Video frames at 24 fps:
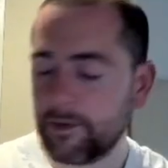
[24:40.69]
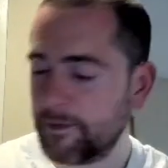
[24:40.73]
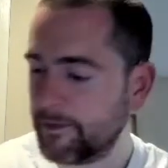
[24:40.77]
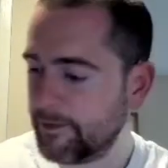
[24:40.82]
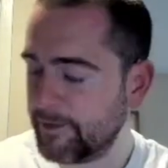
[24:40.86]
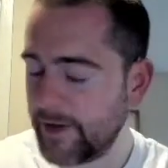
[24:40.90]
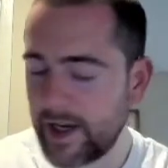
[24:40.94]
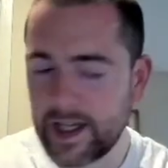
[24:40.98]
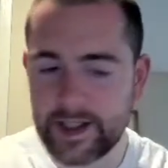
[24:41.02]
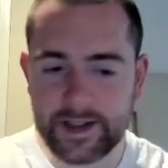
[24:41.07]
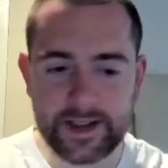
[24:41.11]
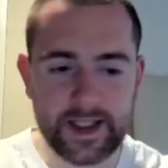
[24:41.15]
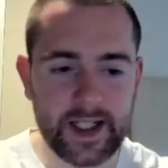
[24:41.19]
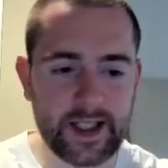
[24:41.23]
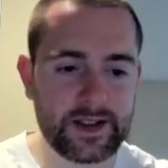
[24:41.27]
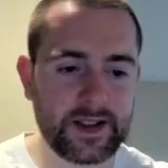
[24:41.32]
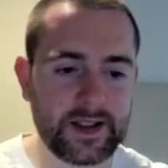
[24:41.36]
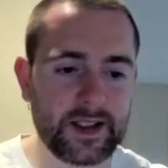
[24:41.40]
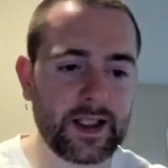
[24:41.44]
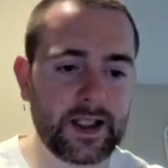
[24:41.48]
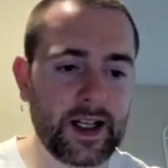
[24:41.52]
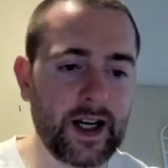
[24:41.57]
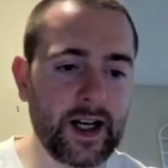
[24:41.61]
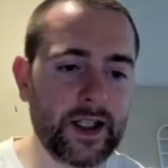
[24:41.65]

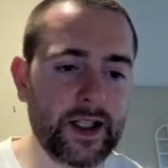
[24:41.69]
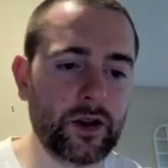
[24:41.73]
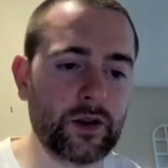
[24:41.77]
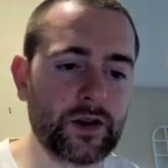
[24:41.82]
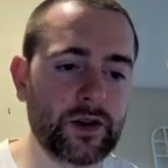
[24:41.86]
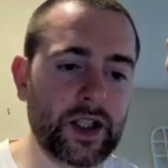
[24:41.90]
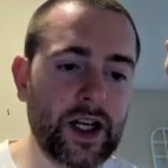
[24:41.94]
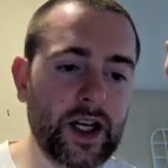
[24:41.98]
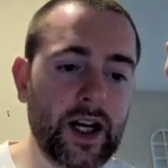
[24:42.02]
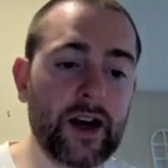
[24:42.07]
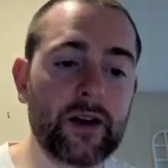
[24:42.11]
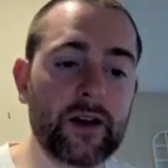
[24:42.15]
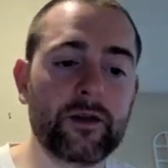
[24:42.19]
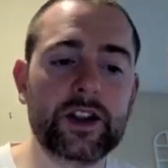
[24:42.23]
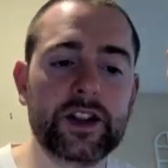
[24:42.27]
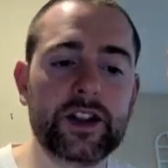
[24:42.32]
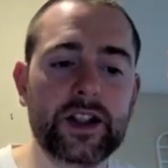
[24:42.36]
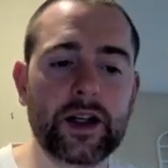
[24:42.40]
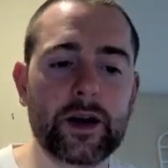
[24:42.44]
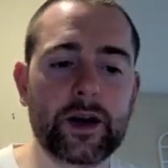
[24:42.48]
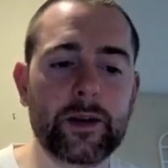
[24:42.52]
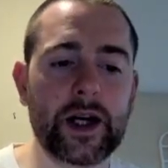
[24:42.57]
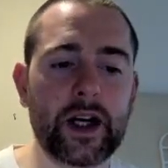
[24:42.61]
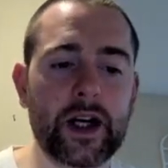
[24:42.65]
Fantastic guy, knows
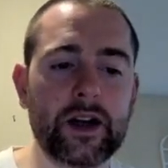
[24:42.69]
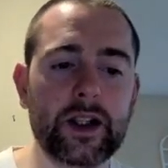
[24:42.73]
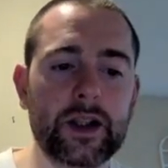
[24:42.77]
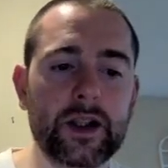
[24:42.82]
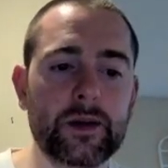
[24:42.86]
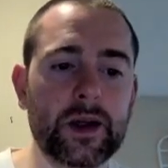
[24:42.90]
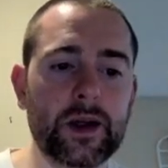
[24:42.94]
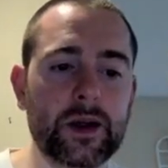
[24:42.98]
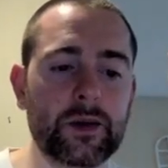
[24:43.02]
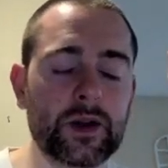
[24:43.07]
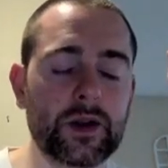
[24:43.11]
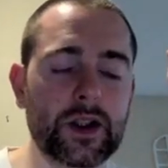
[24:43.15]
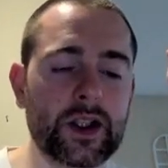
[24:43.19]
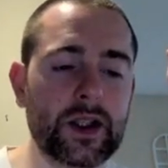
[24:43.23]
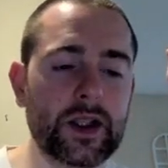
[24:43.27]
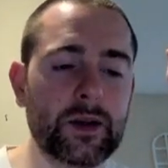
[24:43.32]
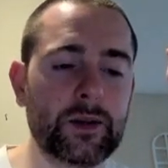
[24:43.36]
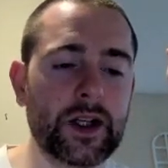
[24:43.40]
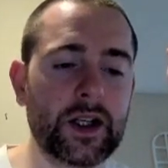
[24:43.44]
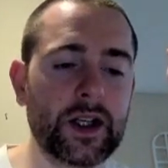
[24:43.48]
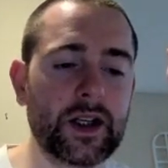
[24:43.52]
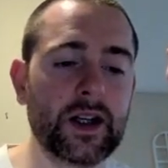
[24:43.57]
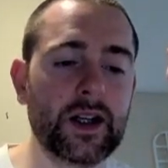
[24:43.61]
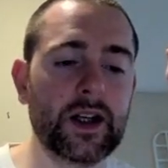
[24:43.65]
everything about eBay
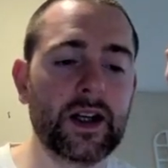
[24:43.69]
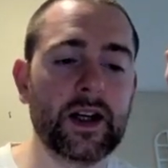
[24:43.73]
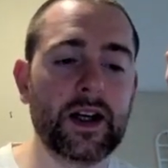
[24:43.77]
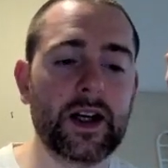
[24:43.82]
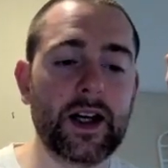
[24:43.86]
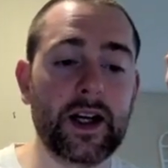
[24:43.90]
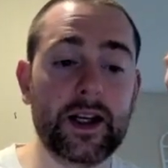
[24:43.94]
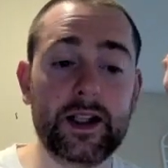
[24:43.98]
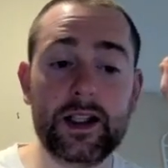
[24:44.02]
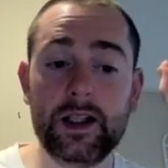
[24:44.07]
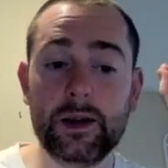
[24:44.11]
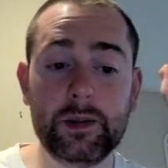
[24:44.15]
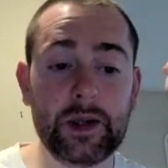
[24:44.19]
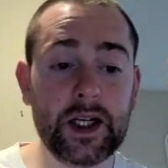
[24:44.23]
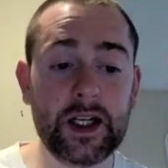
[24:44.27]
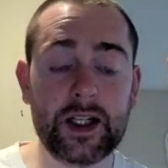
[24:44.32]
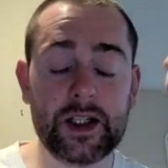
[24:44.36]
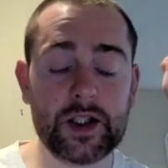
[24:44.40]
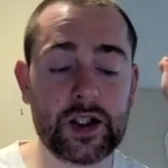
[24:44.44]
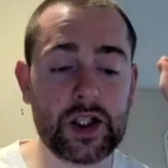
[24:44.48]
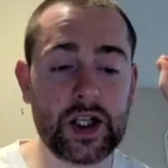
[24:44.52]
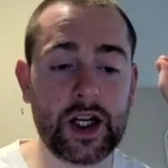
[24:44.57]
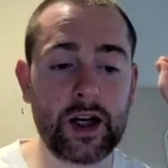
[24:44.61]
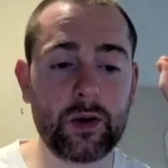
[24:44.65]
bookkeeping, eBay
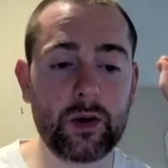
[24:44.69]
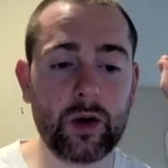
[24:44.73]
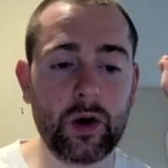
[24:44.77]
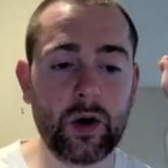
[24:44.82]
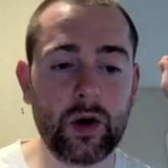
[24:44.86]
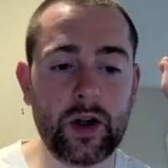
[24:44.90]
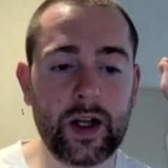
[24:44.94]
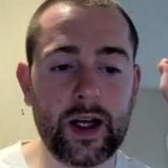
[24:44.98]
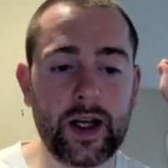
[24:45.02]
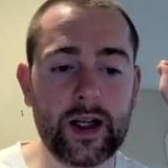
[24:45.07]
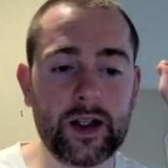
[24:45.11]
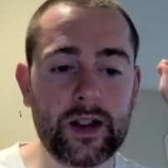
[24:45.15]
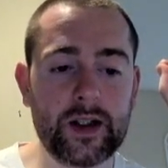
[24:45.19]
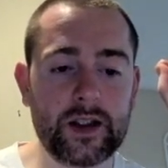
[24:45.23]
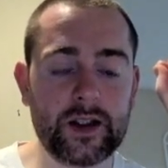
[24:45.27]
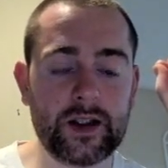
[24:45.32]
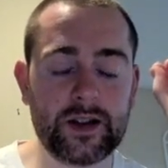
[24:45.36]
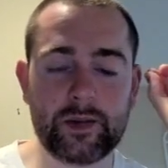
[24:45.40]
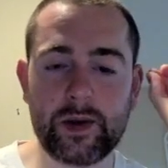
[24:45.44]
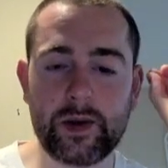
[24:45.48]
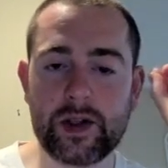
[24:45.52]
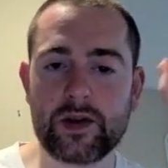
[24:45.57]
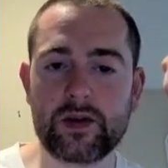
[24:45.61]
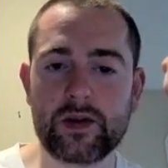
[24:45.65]
in general, and
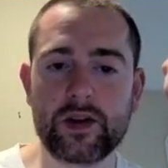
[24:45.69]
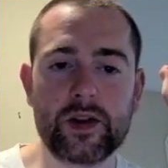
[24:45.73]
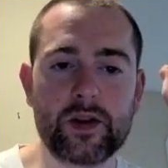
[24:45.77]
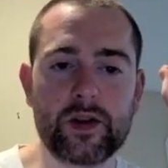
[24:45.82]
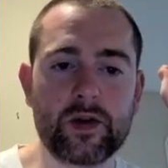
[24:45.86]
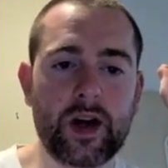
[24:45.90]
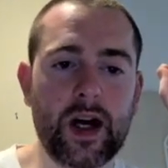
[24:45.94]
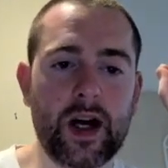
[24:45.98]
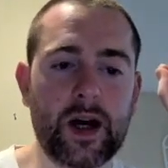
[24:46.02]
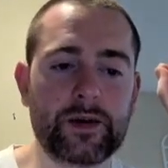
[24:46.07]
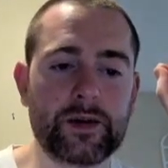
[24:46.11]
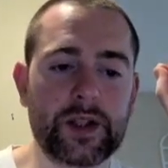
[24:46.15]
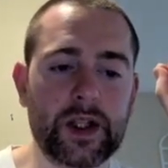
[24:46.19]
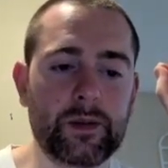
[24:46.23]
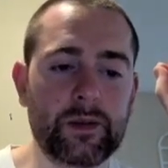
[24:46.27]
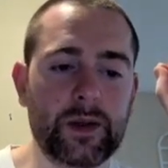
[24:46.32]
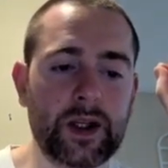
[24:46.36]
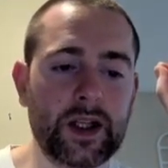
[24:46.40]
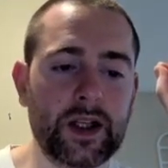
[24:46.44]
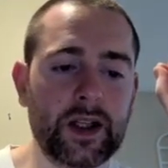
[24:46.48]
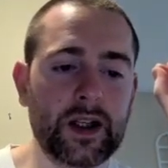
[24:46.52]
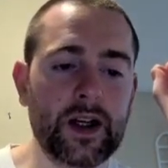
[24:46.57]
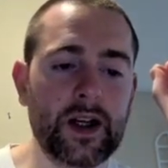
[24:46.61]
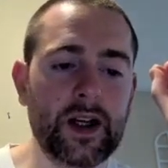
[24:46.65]
especially drop
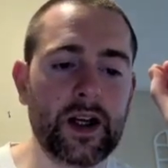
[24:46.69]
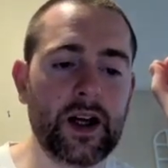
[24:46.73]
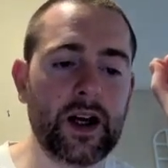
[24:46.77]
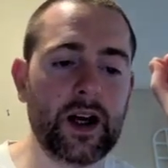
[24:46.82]
shipping.